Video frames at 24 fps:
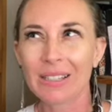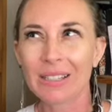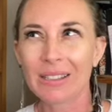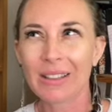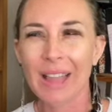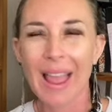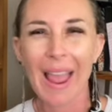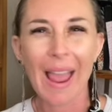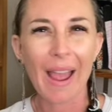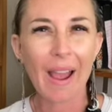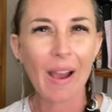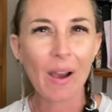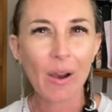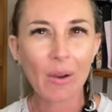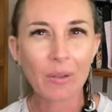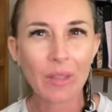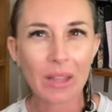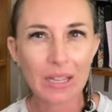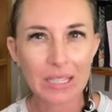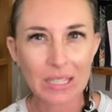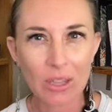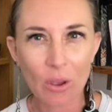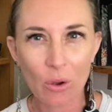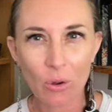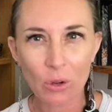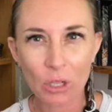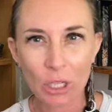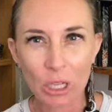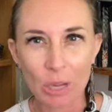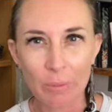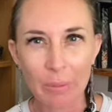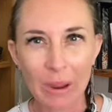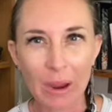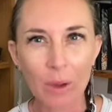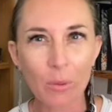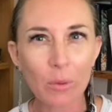how that's holding
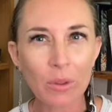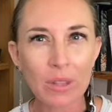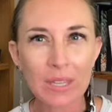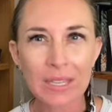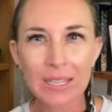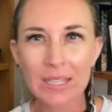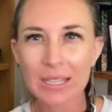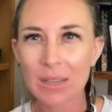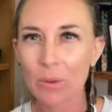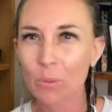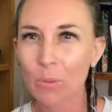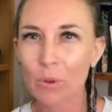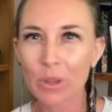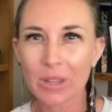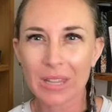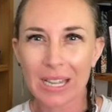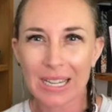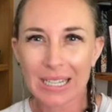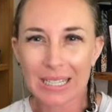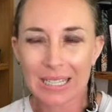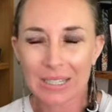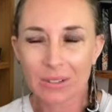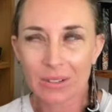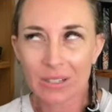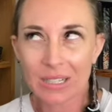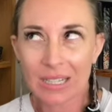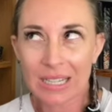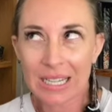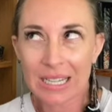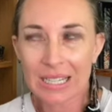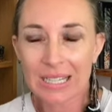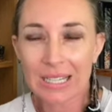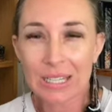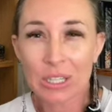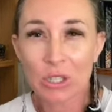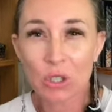you back, what that
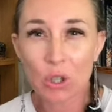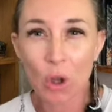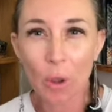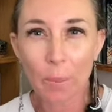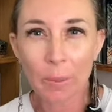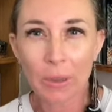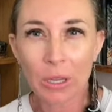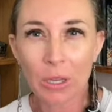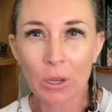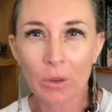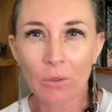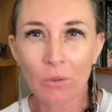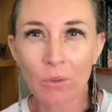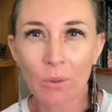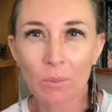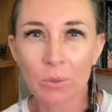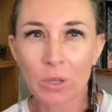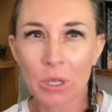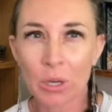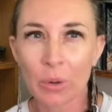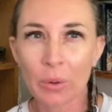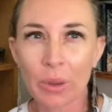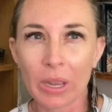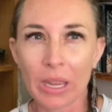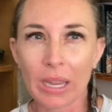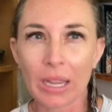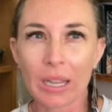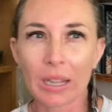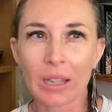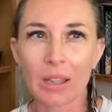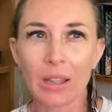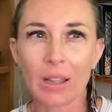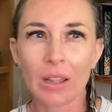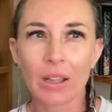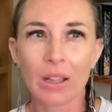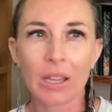is stopping you from
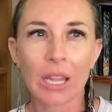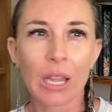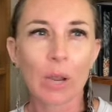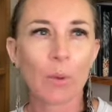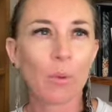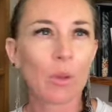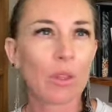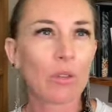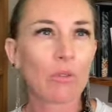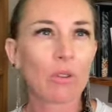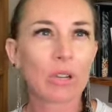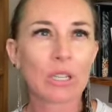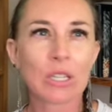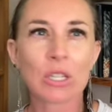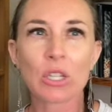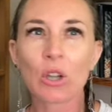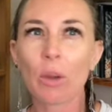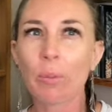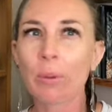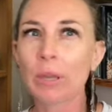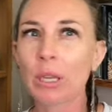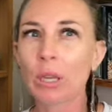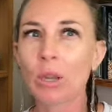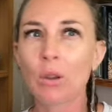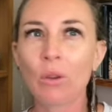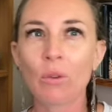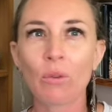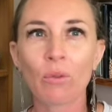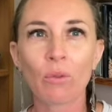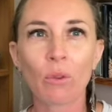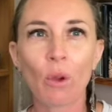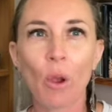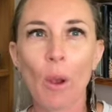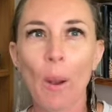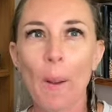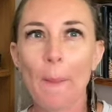doing, like whether it's stopping you
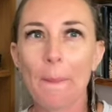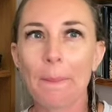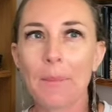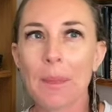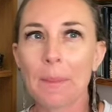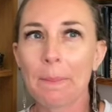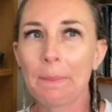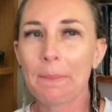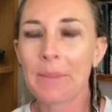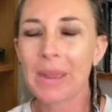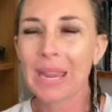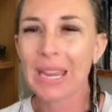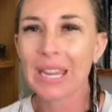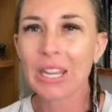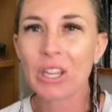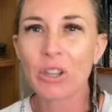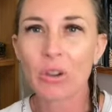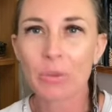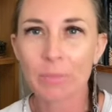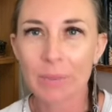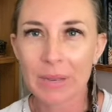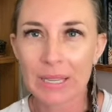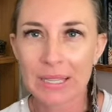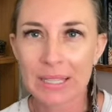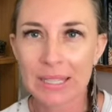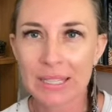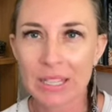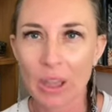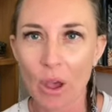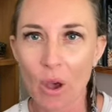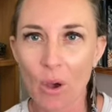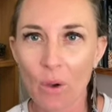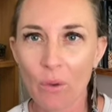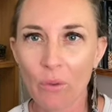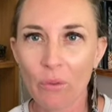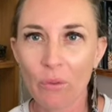from being your best
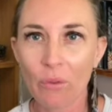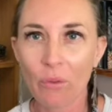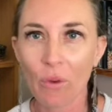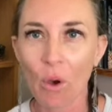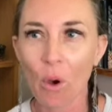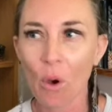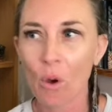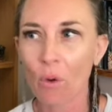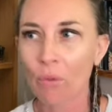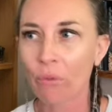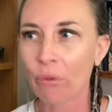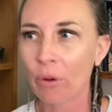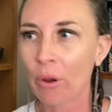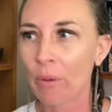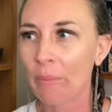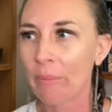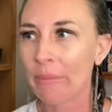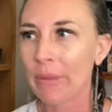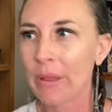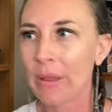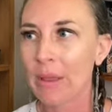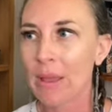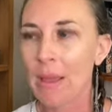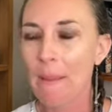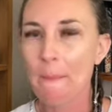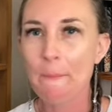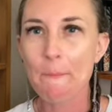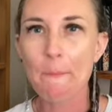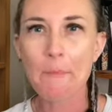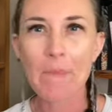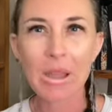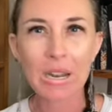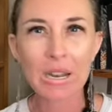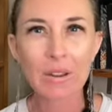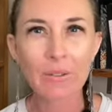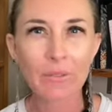self or from
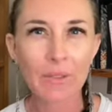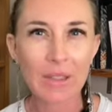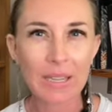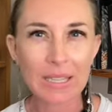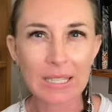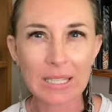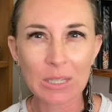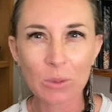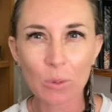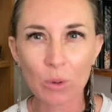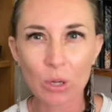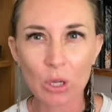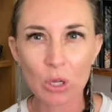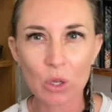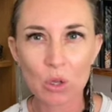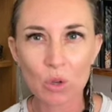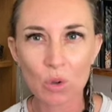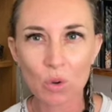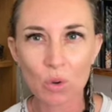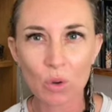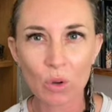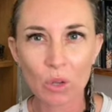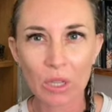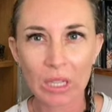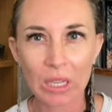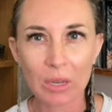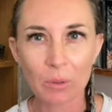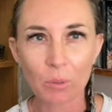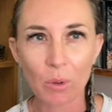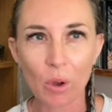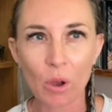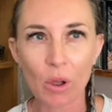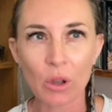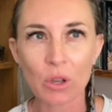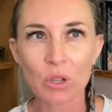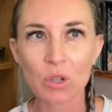manifesting what you truly
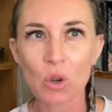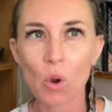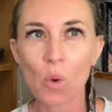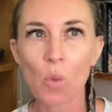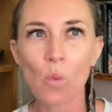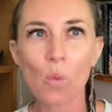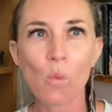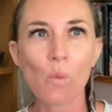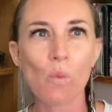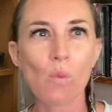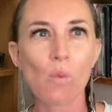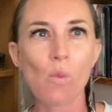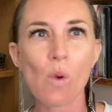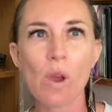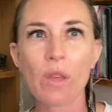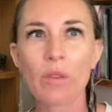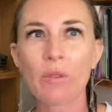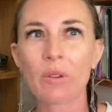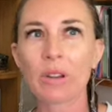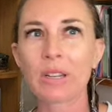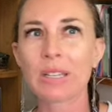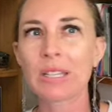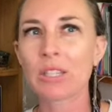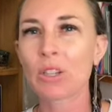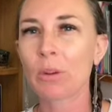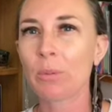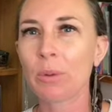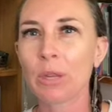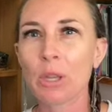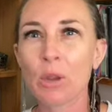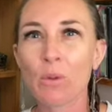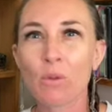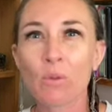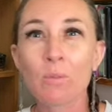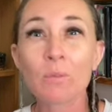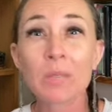want, or whether it's stopping
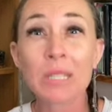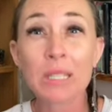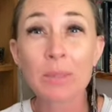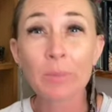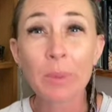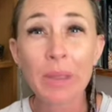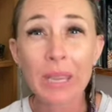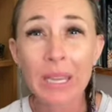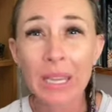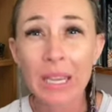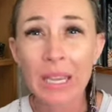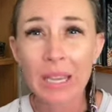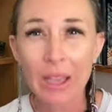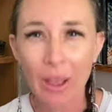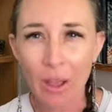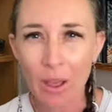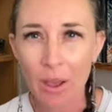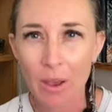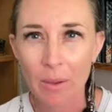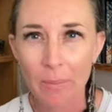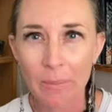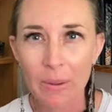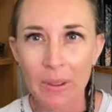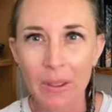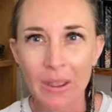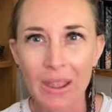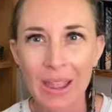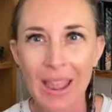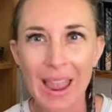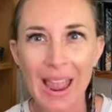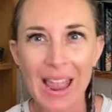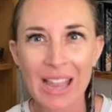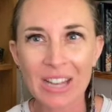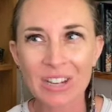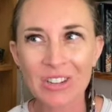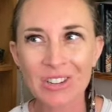you from speaking up
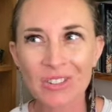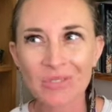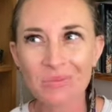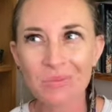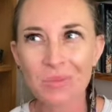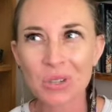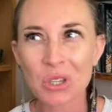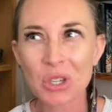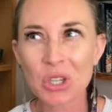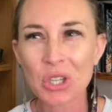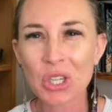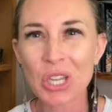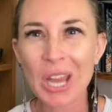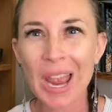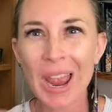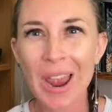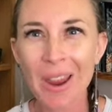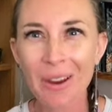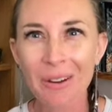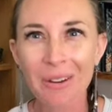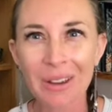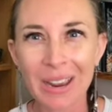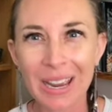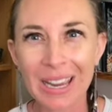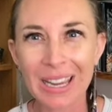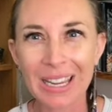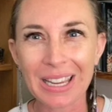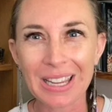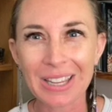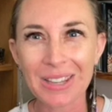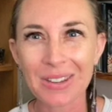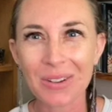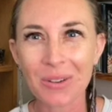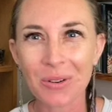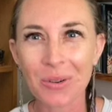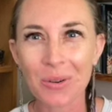and sharing
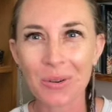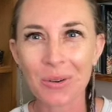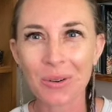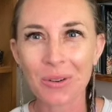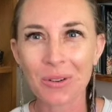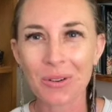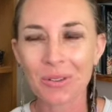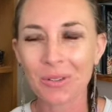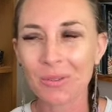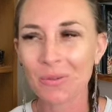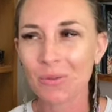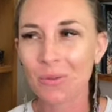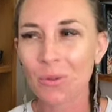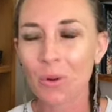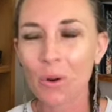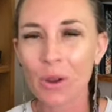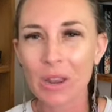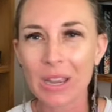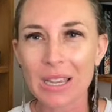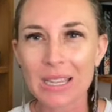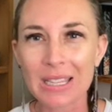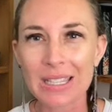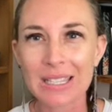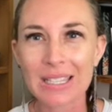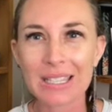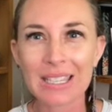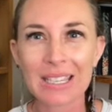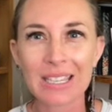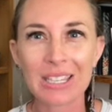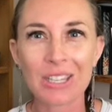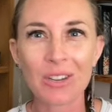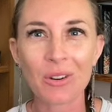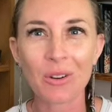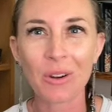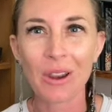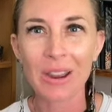your voice
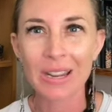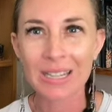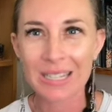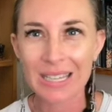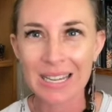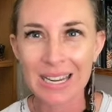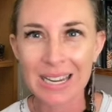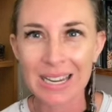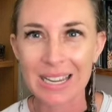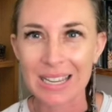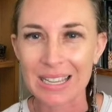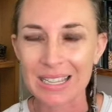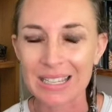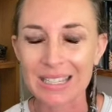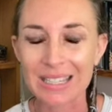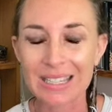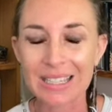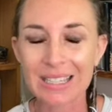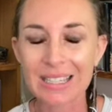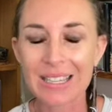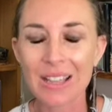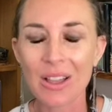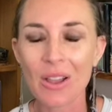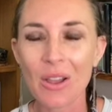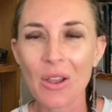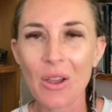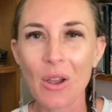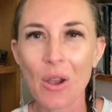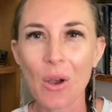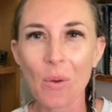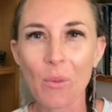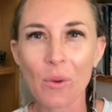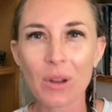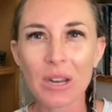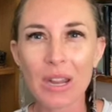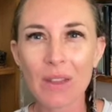and your ideas,
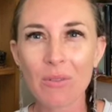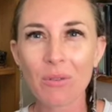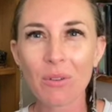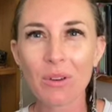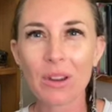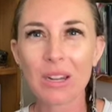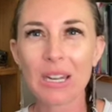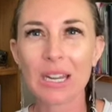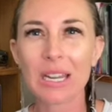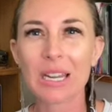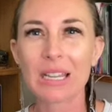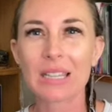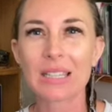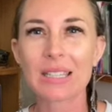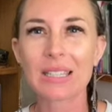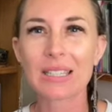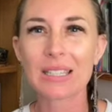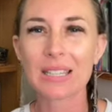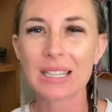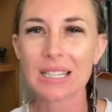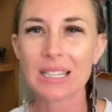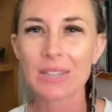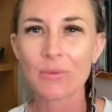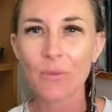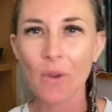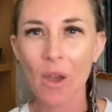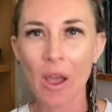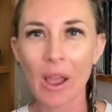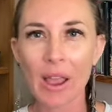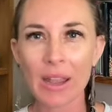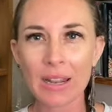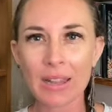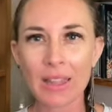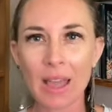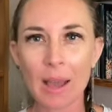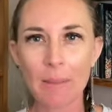whatever it is, let's
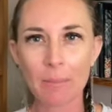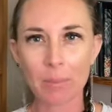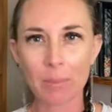find that